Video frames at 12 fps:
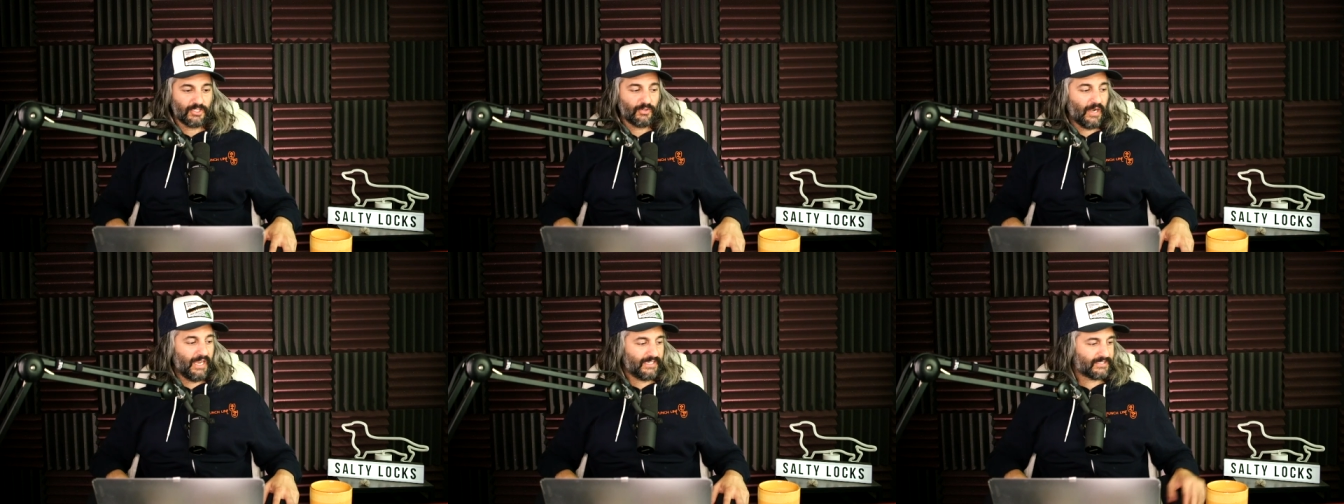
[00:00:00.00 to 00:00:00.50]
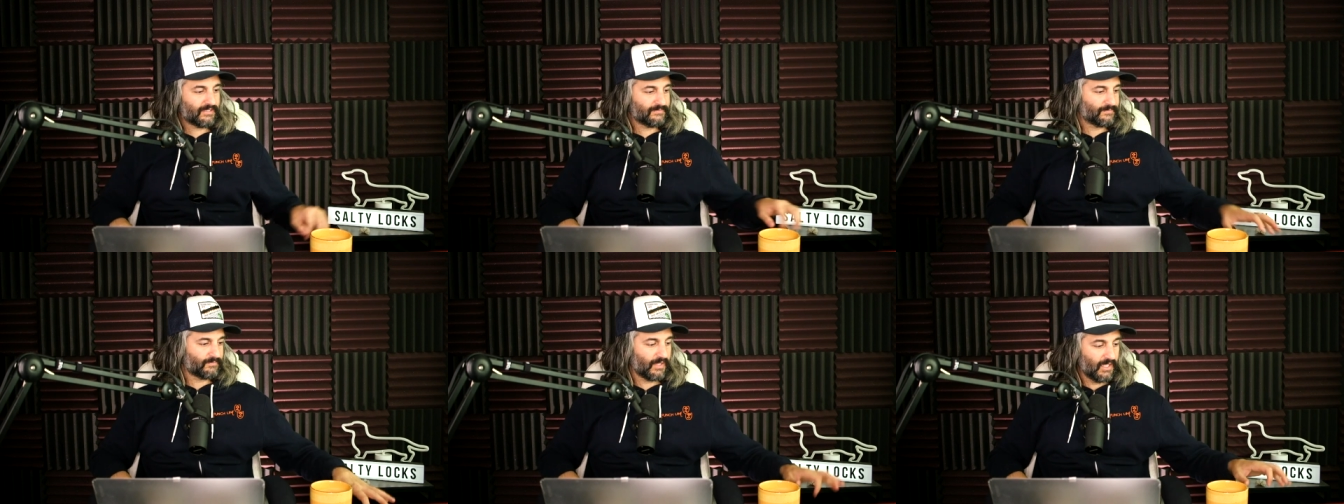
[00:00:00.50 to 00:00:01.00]
Great.
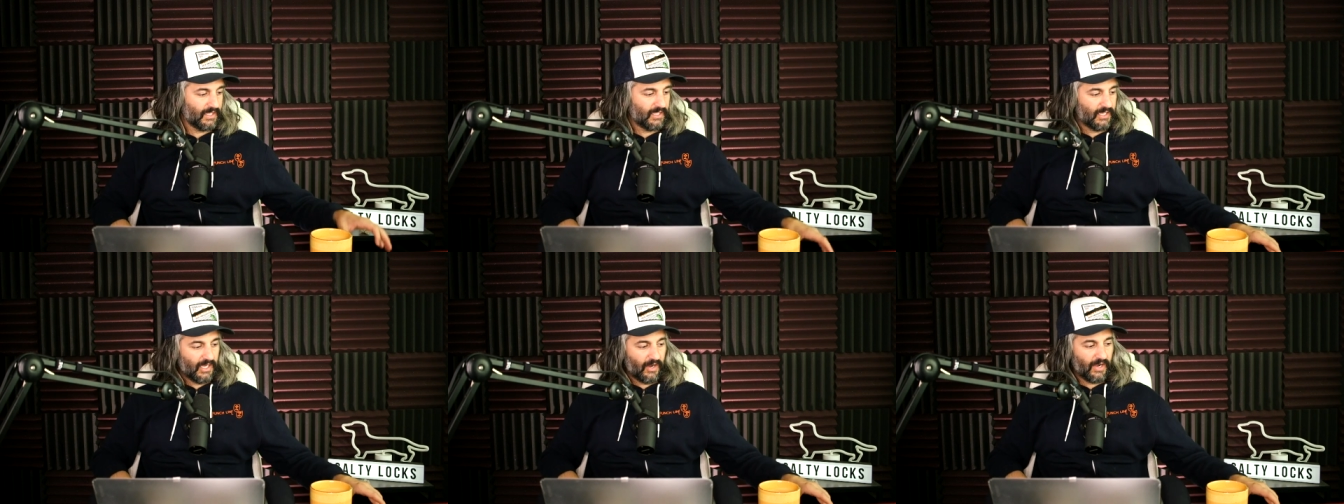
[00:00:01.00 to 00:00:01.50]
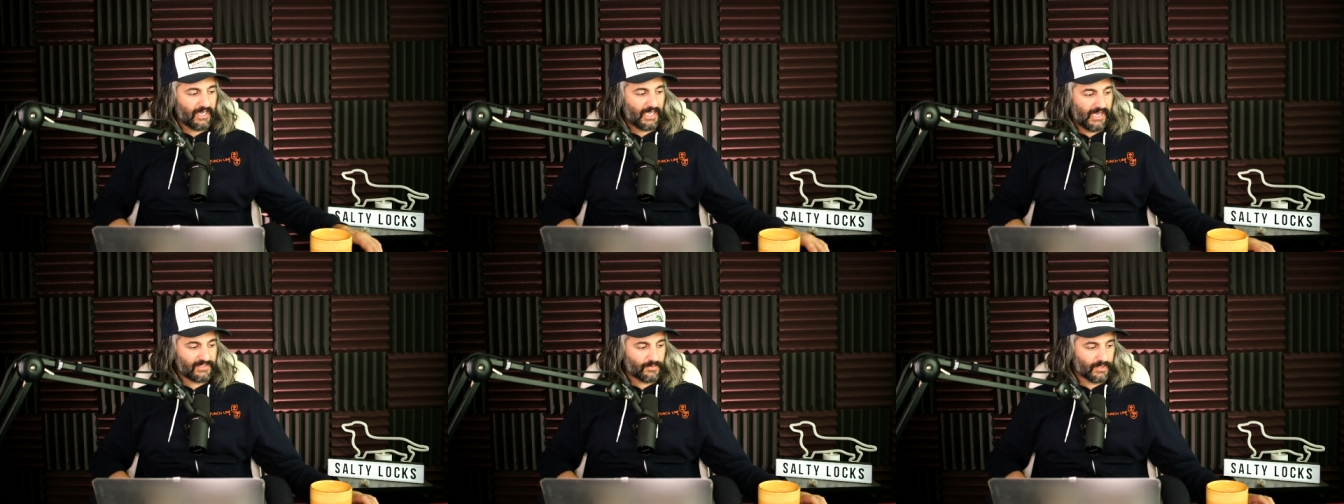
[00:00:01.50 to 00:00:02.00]
All right,
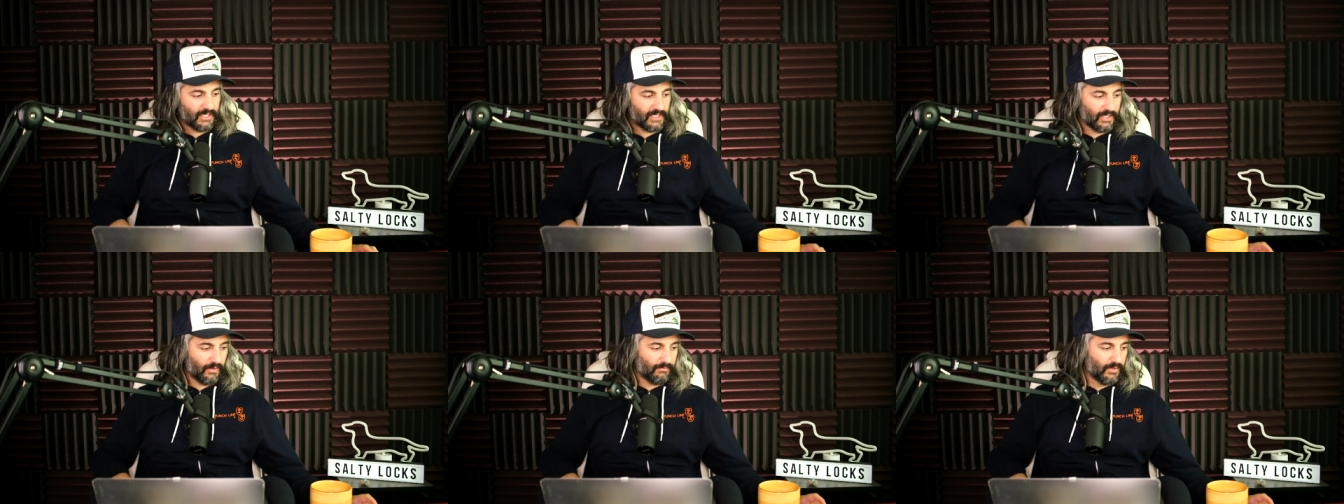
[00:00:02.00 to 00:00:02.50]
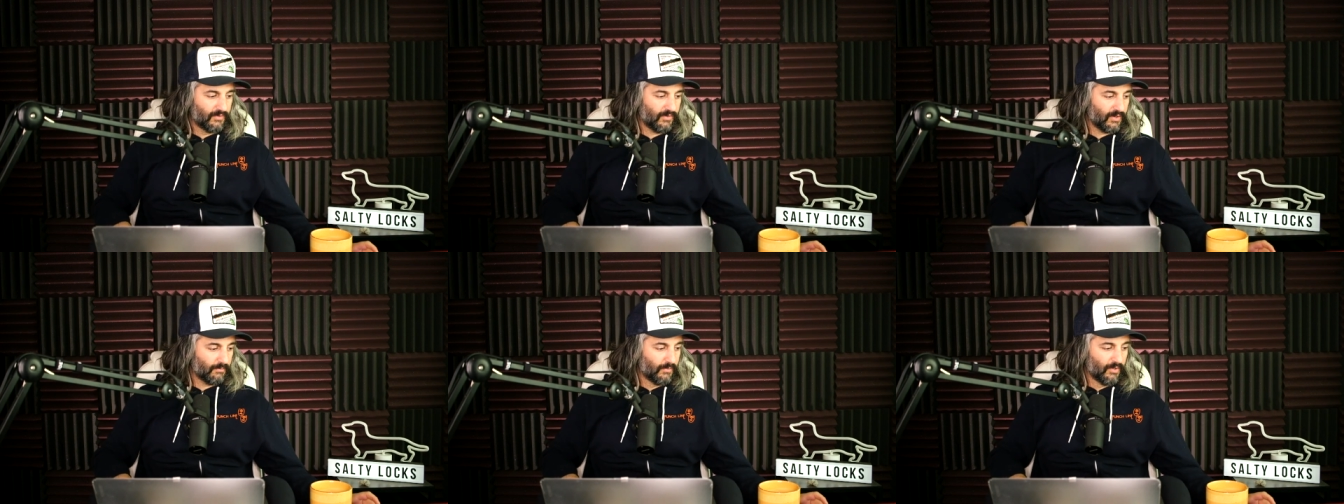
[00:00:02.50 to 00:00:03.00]
guys, we're gonna go
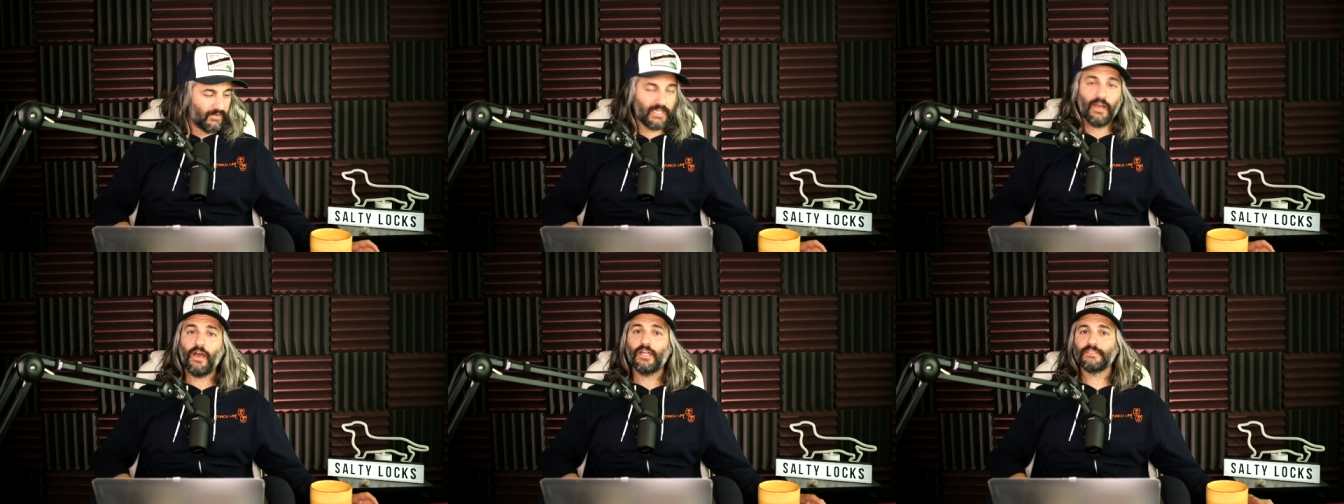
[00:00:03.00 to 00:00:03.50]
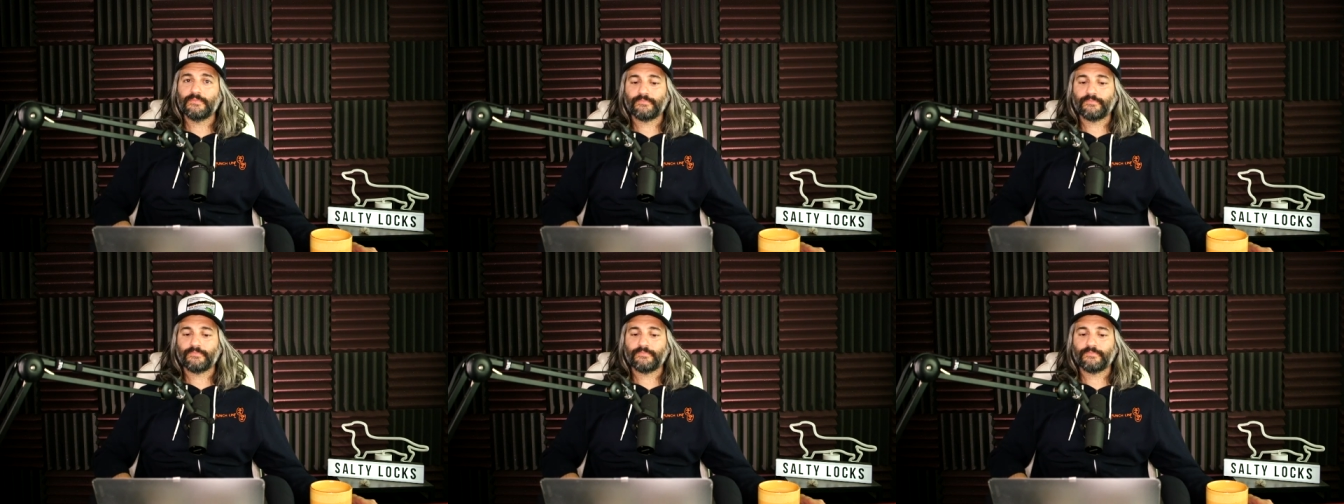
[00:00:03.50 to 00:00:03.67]
moving on.